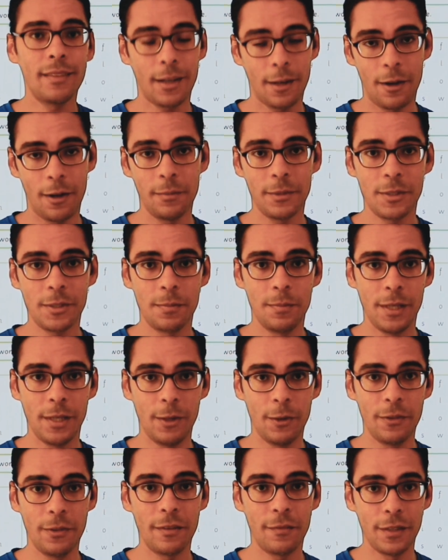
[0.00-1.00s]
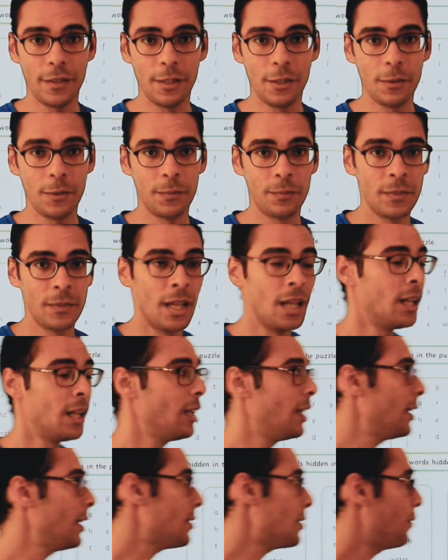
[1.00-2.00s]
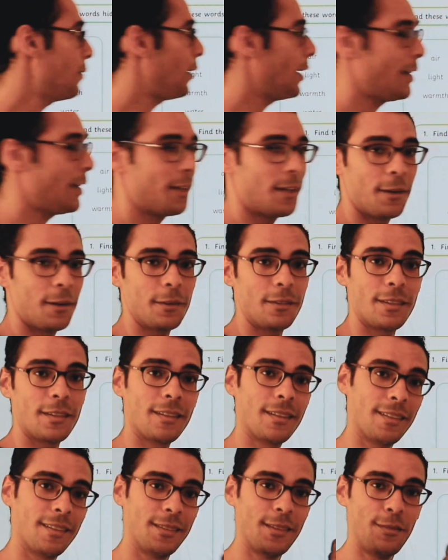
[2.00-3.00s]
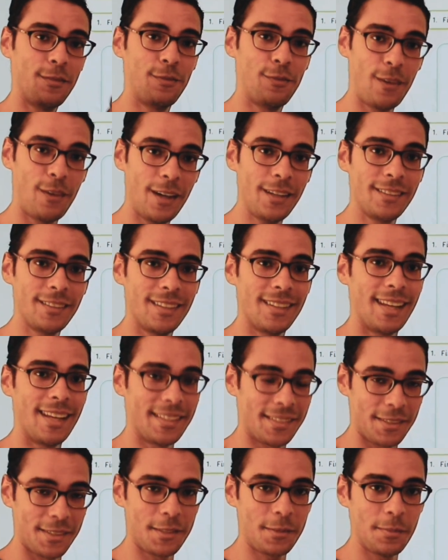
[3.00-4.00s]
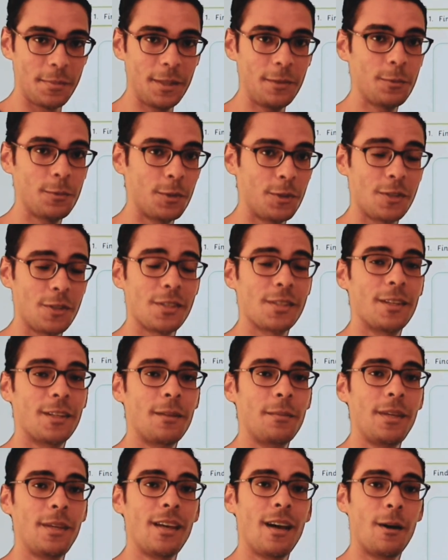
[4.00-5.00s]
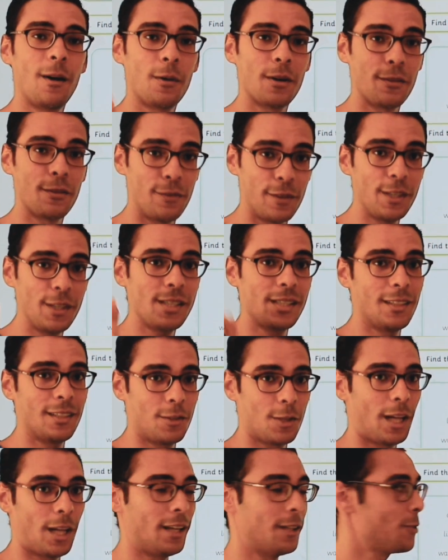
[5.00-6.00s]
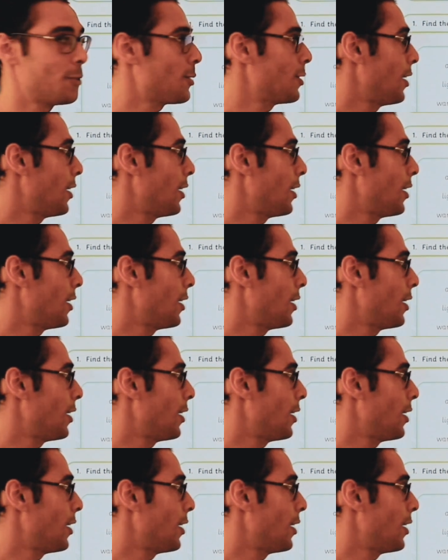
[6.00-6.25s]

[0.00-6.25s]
the comments below the video. Let's find out the final assessment, which is gonna be our first challenge.